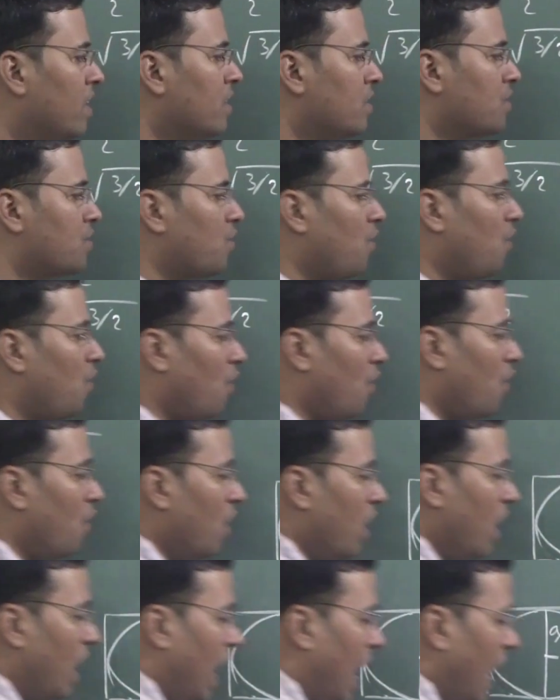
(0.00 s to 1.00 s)

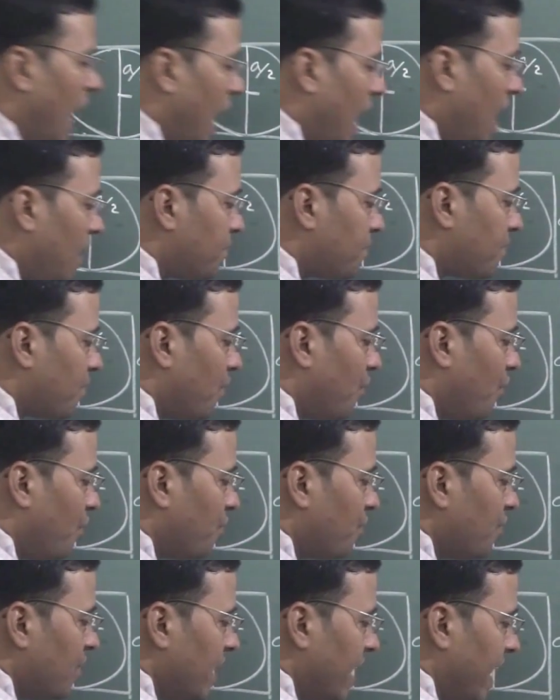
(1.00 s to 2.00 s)
So, half
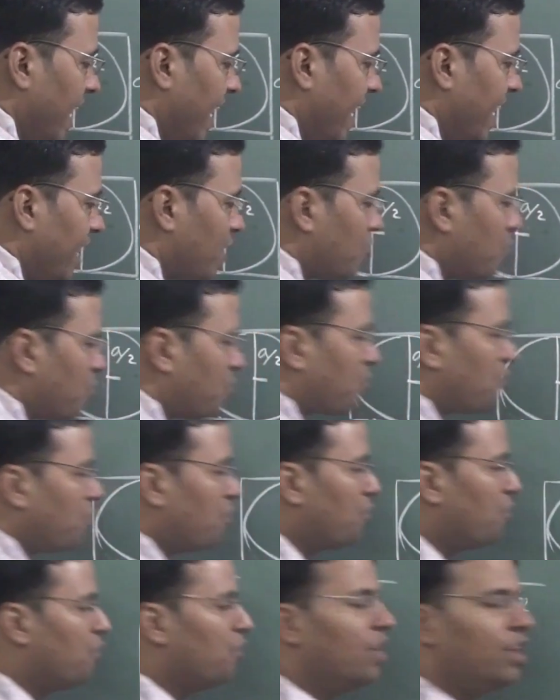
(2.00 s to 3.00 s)
of A root
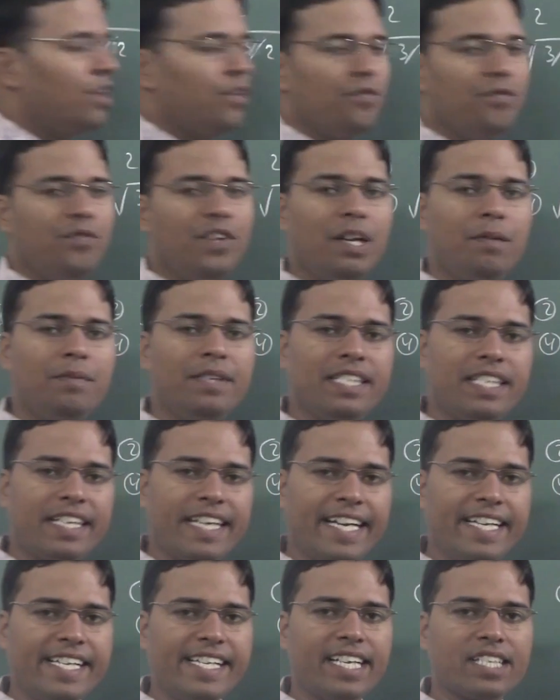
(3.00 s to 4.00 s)
2 will be
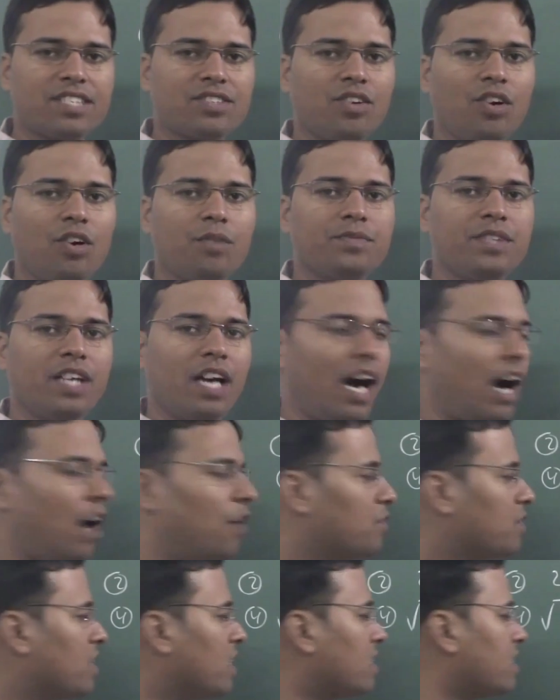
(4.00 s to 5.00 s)
radius of the
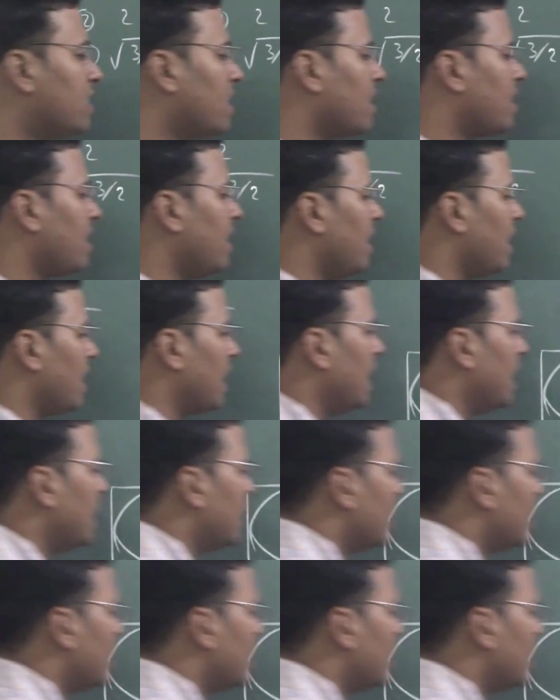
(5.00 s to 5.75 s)
outer circle.